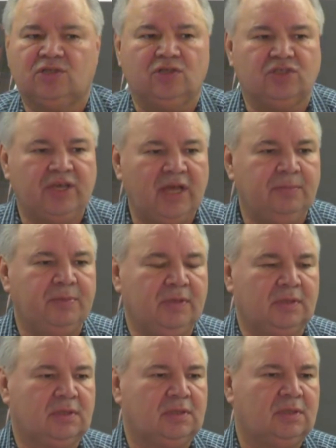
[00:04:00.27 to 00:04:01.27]

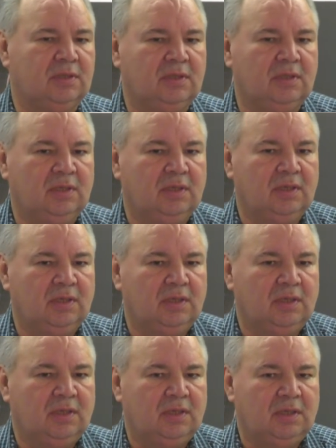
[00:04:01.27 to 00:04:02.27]
champions.
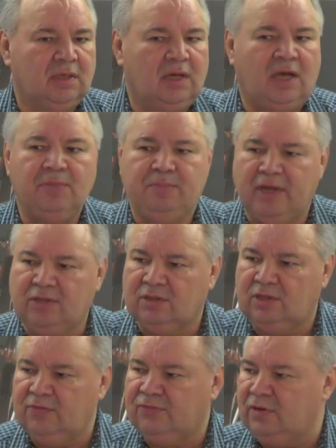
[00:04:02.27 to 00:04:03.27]
I beg to
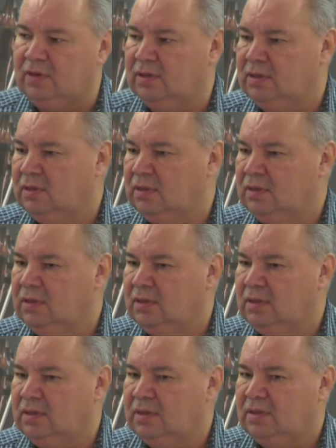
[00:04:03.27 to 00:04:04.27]
differ.
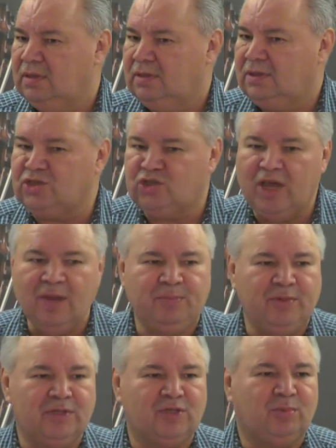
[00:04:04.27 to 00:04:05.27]
The
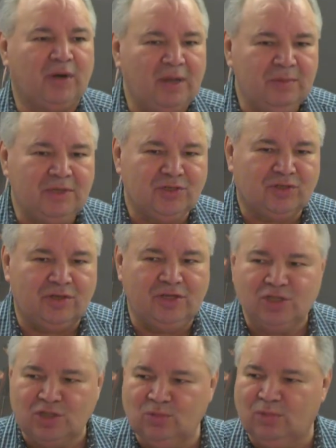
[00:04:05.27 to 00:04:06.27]
champion is the Prime Minister.
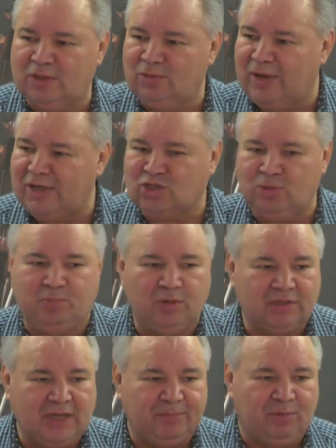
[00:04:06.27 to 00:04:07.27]
He's the one who actually
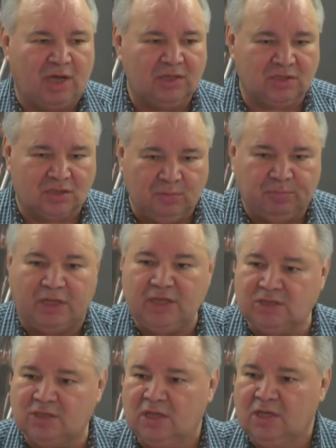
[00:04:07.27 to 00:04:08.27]
put that process in
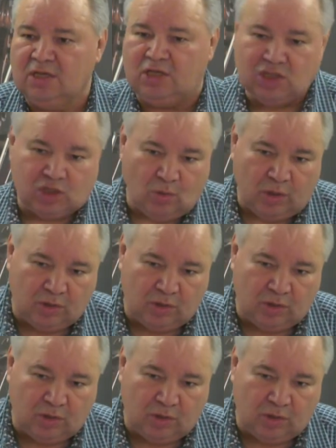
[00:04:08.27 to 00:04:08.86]
place. He's the one who